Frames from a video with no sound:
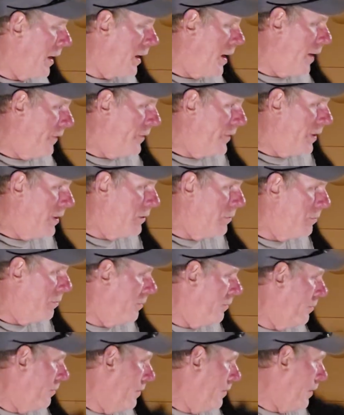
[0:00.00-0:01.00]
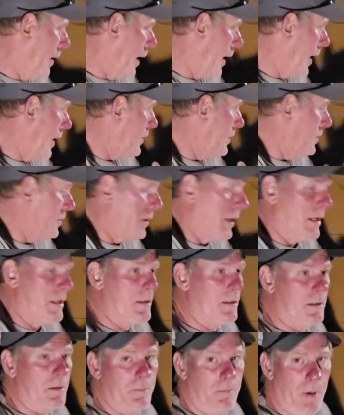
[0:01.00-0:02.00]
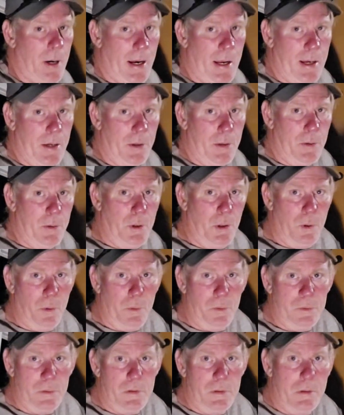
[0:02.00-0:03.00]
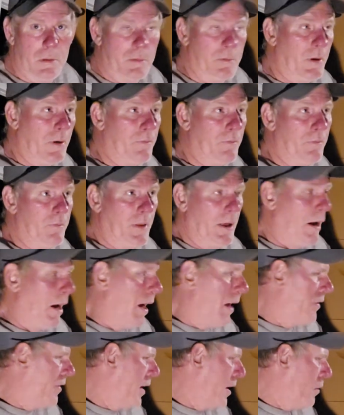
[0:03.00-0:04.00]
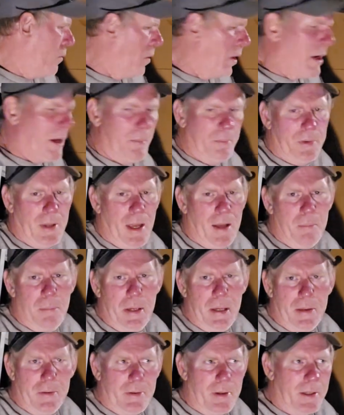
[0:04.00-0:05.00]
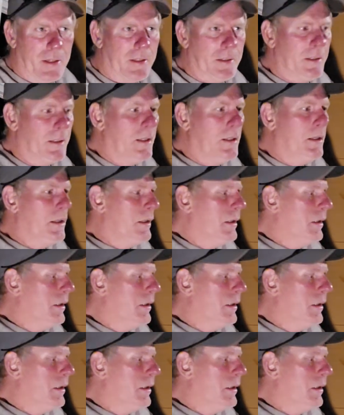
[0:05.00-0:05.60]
I got these. I got 6 brand new nukes. I think one of them's had bees in it.